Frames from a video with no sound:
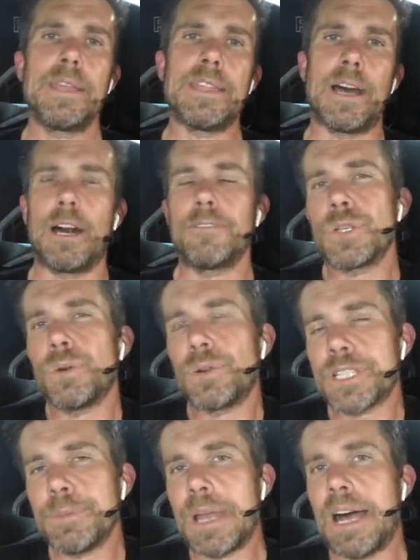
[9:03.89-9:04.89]
Now I've
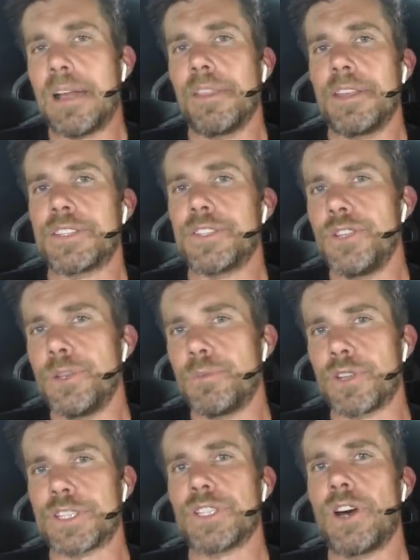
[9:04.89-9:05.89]
talked about this
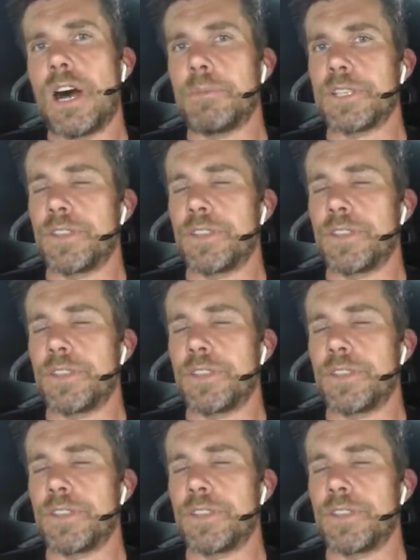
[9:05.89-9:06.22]
numerous times,